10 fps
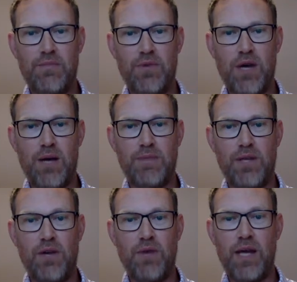prompt on
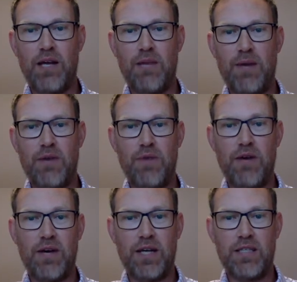our Writing About
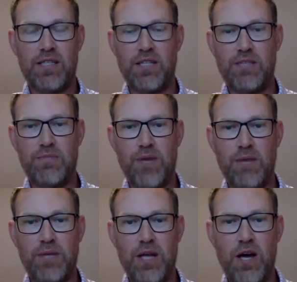Rhetoric discussion
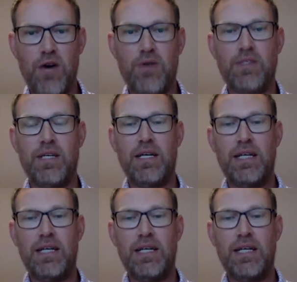prompt on Oaks